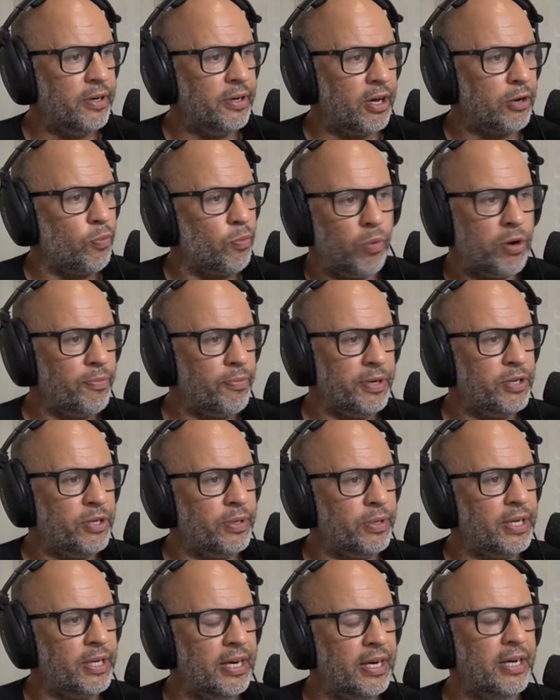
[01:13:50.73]
Like, what are we
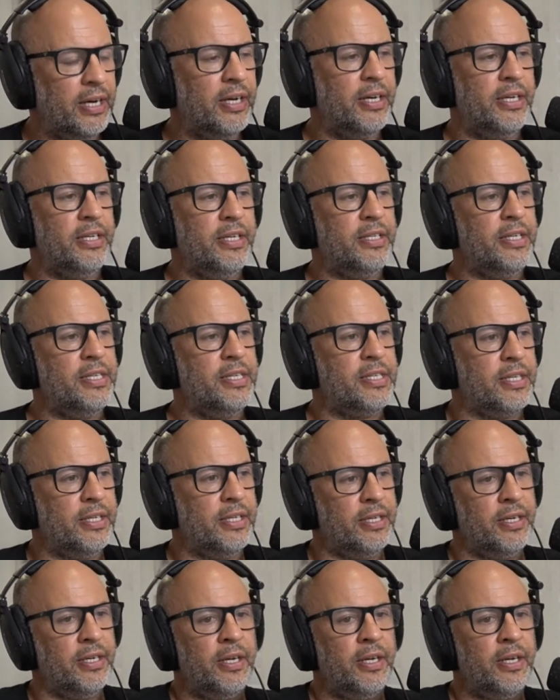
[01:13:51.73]
doing here? Is it,